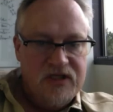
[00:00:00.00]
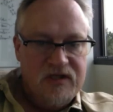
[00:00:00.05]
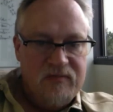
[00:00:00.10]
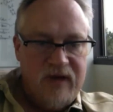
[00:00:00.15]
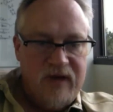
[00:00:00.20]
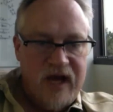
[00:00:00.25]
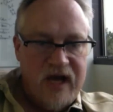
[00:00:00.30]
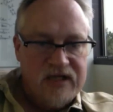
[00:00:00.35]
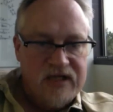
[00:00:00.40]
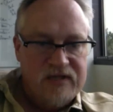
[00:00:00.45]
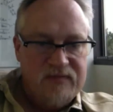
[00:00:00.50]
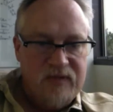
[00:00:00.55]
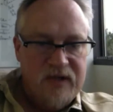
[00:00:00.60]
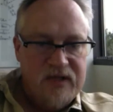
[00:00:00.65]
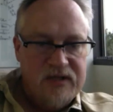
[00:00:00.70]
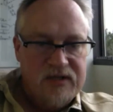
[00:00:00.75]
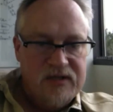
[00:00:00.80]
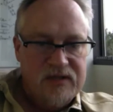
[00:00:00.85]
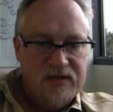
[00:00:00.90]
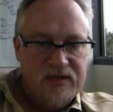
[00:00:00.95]

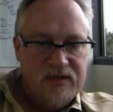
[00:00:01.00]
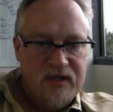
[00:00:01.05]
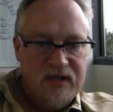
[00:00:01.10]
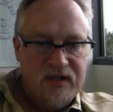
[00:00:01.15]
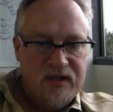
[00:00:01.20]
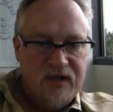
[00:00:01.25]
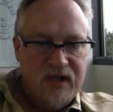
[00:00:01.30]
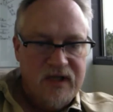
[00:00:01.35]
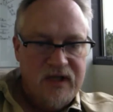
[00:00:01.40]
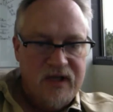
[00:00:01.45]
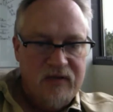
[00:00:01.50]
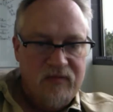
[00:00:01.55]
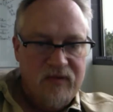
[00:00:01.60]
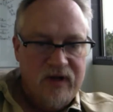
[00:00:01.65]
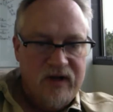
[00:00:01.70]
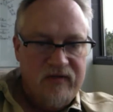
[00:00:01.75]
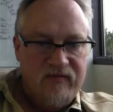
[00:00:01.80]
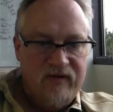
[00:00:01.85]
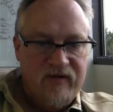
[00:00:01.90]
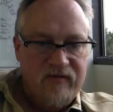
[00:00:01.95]
backspace and get
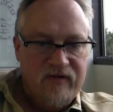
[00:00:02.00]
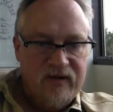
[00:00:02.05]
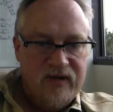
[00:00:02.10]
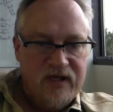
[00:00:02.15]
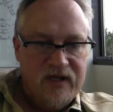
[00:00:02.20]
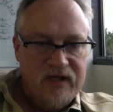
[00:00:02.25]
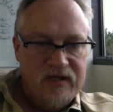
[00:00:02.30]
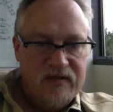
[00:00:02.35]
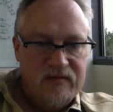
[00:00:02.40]
rid of everything.